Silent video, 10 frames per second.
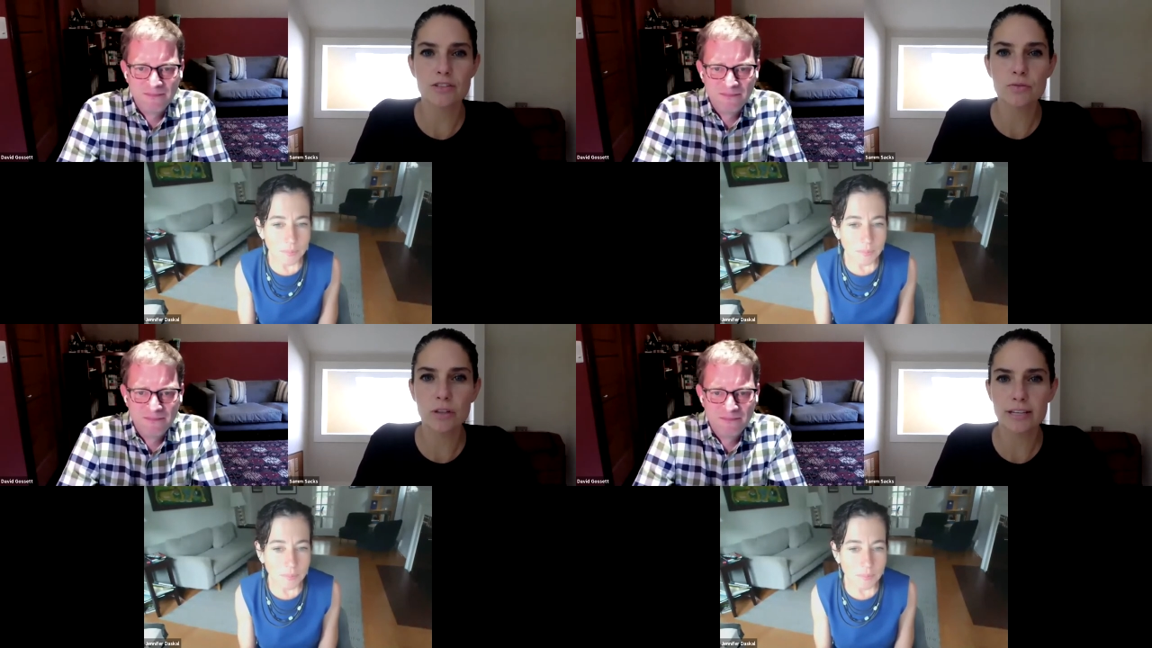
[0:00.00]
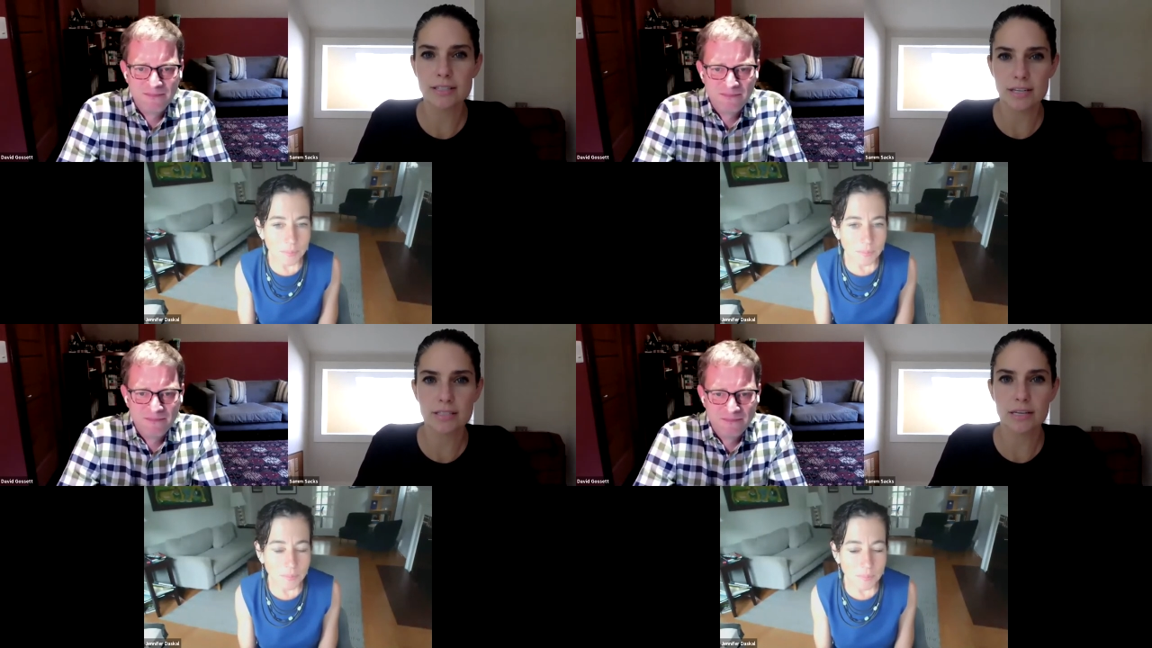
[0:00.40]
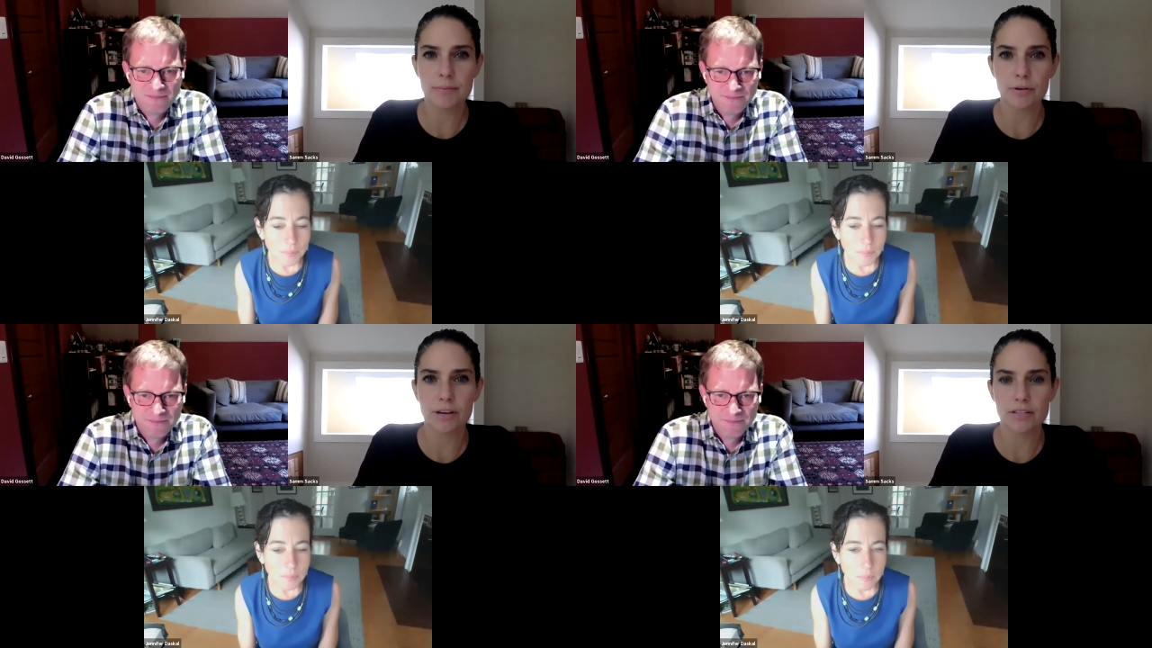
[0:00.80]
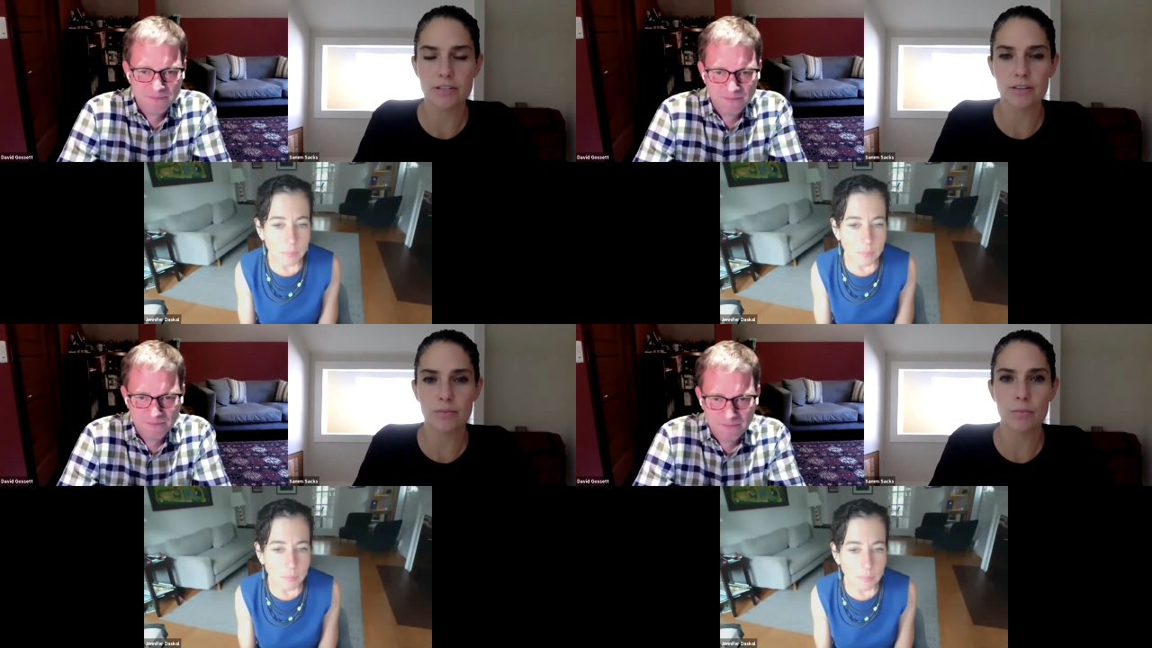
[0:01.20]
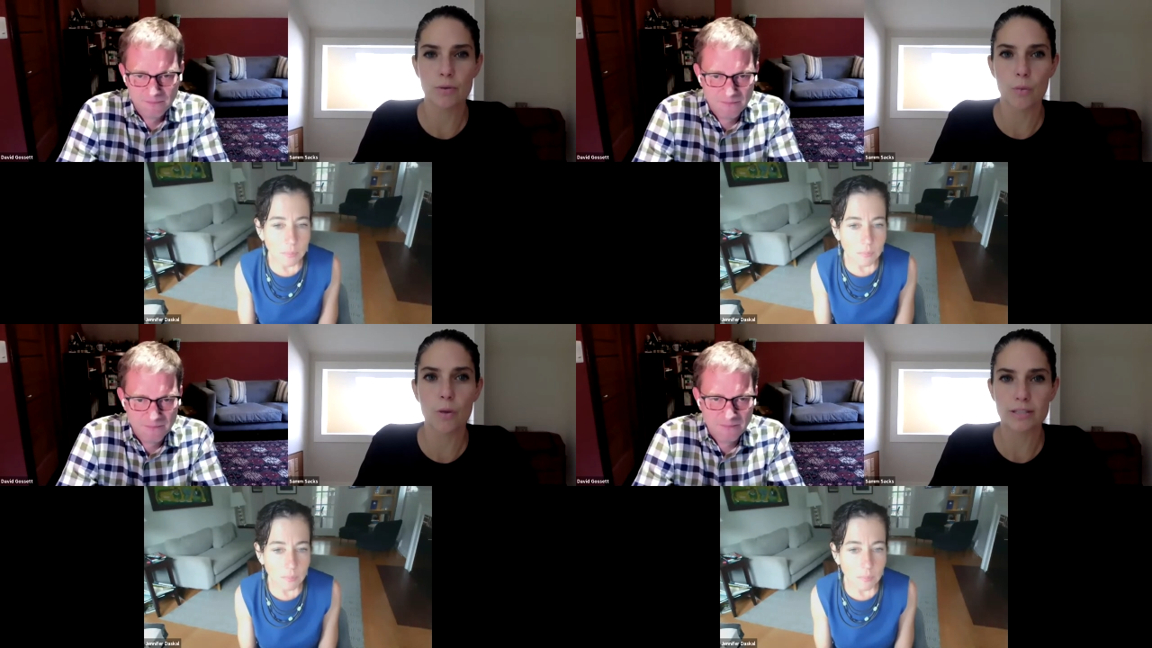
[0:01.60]
Speaker 1: to really dig deeper into you
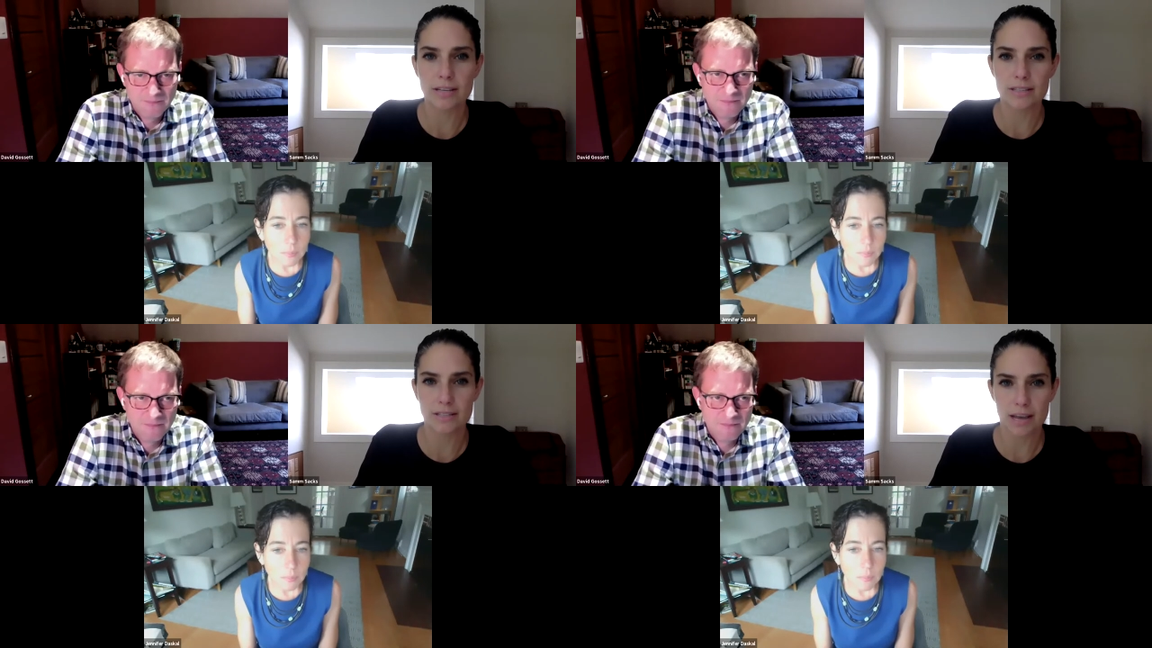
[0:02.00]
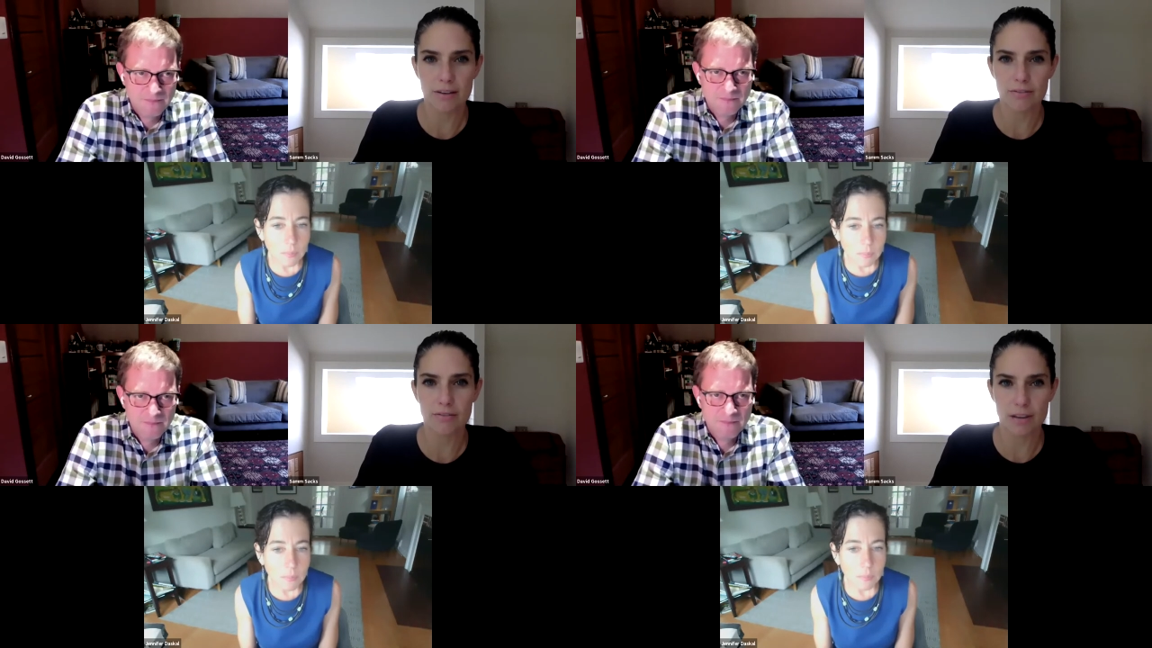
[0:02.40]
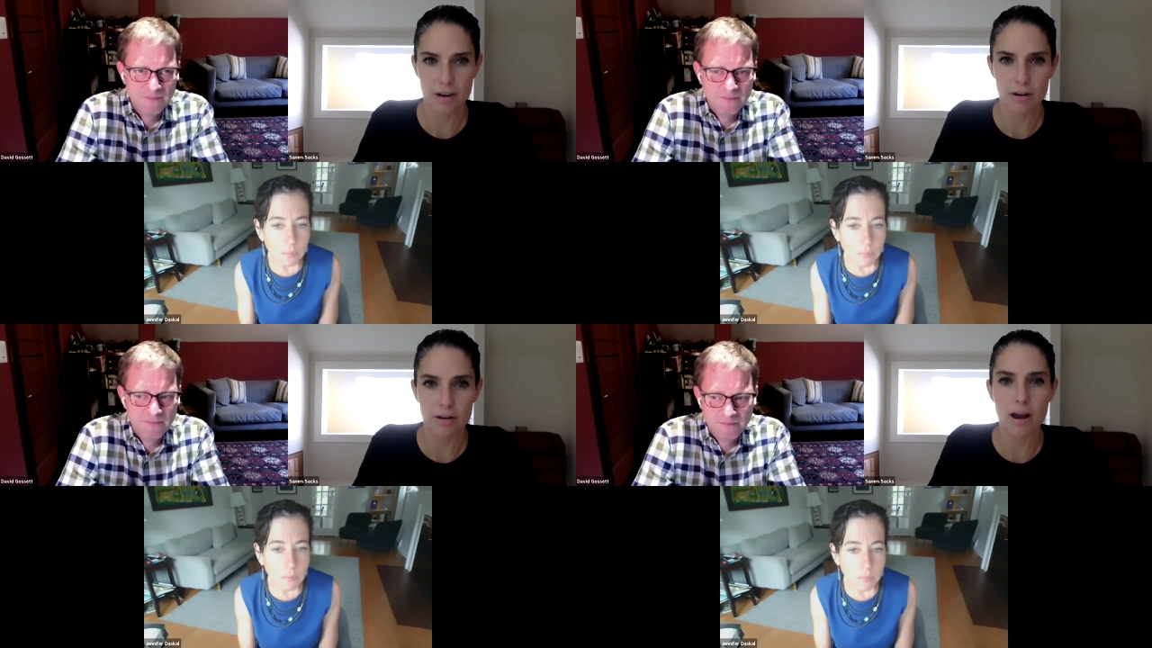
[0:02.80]
know what's at stake here.